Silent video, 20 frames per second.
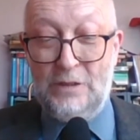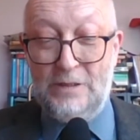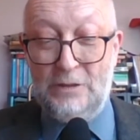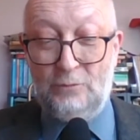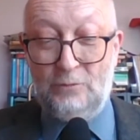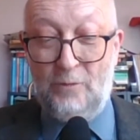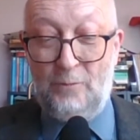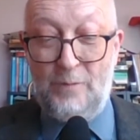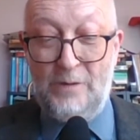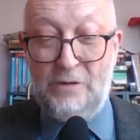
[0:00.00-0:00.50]

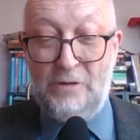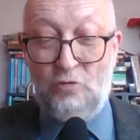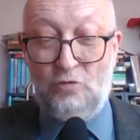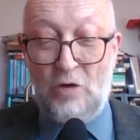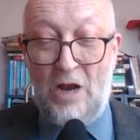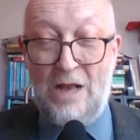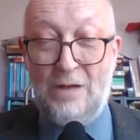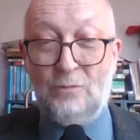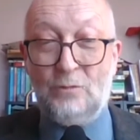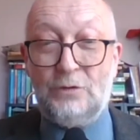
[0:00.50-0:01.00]
to have been
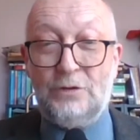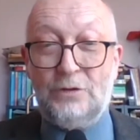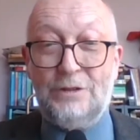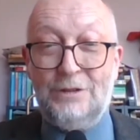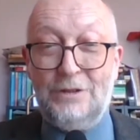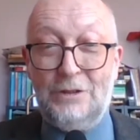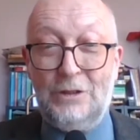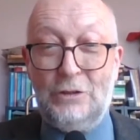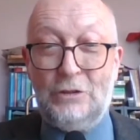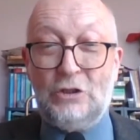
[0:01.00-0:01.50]
drowned
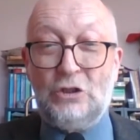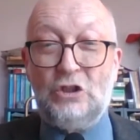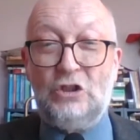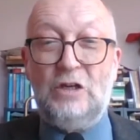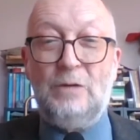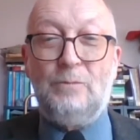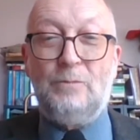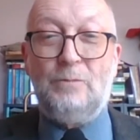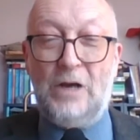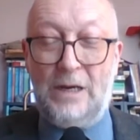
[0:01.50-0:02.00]
in a
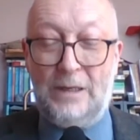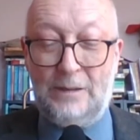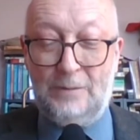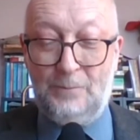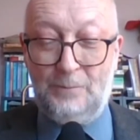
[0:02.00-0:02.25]
shipwreck.